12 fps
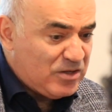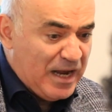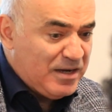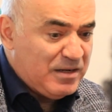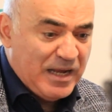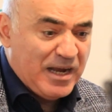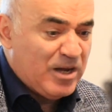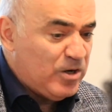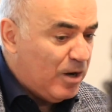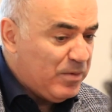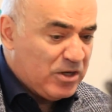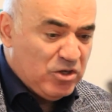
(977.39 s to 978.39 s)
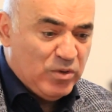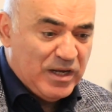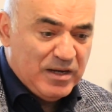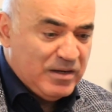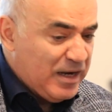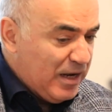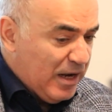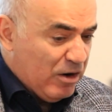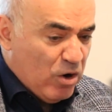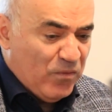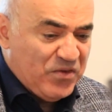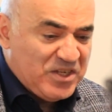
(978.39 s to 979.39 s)
Then economic. You can
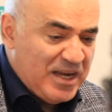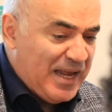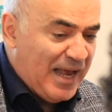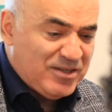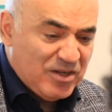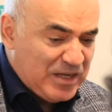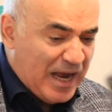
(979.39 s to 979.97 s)
confiscate assets